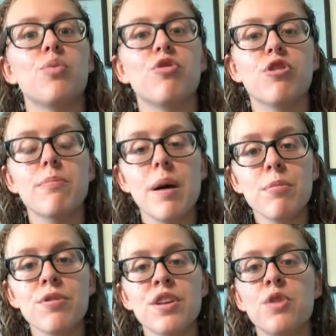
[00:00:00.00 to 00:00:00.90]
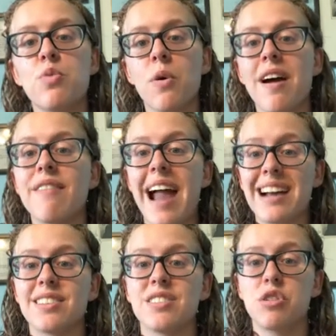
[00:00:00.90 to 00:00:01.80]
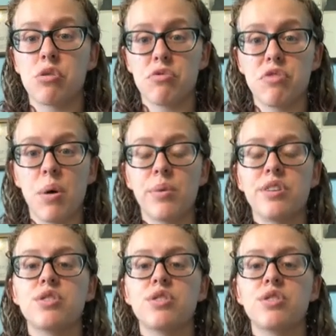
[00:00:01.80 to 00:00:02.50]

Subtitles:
remember that you won't have access to your phone.